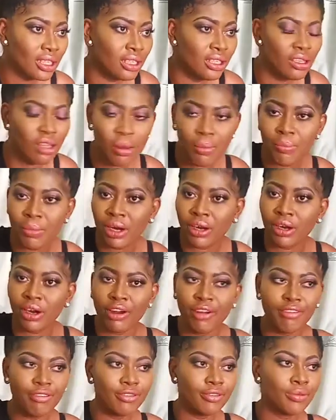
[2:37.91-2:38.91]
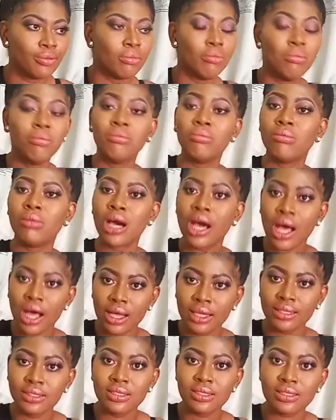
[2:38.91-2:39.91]
a number of
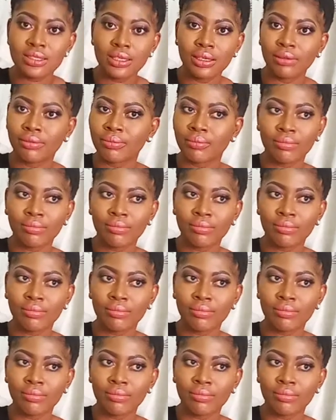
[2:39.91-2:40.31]
months.